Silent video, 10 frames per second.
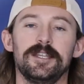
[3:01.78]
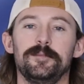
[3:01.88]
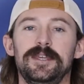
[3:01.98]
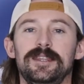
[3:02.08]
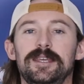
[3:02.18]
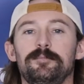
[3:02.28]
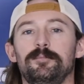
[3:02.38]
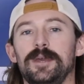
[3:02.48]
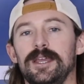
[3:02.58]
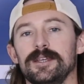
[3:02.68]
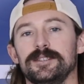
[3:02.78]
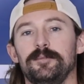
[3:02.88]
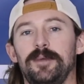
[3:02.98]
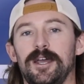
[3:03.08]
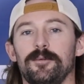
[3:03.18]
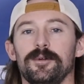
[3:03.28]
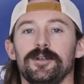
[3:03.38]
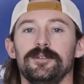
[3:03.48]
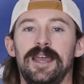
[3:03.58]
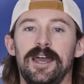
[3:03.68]
going to be the biggest
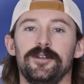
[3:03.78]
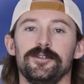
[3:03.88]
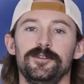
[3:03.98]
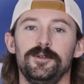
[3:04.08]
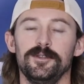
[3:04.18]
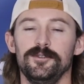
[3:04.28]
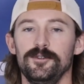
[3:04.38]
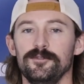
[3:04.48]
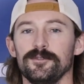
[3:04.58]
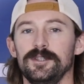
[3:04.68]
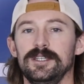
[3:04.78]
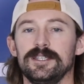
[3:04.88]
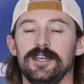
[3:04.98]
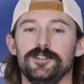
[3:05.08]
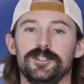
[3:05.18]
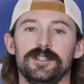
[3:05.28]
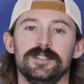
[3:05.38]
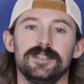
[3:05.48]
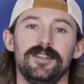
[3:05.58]
power adder you can do for these engines,